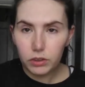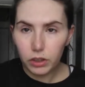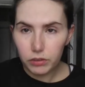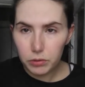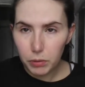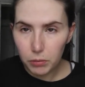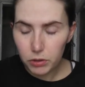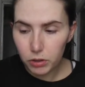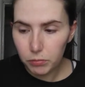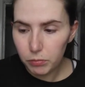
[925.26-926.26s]
So I just popped
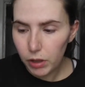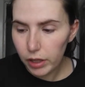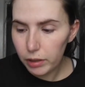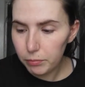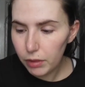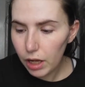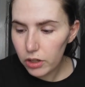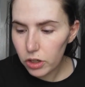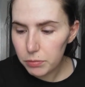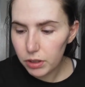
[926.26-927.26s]
some eye
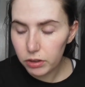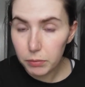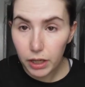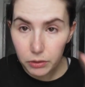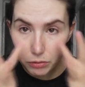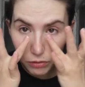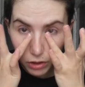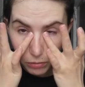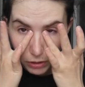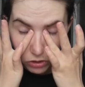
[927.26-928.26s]
drops in because my eyes are
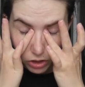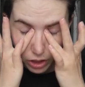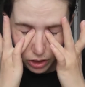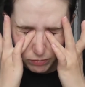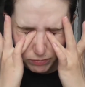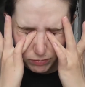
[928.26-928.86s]
feeling a bit dry.